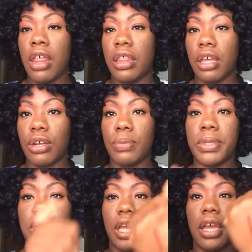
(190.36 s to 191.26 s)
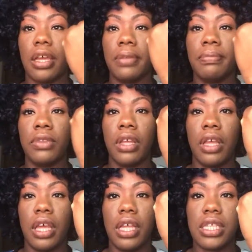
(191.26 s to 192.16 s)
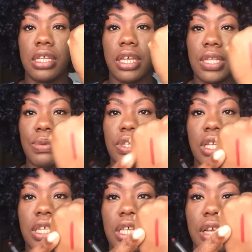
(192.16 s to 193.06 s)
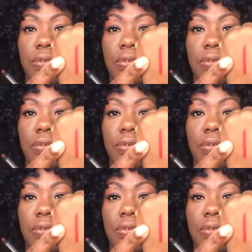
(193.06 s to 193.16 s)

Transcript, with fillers: the Urban Decay. And so that's what she looks like.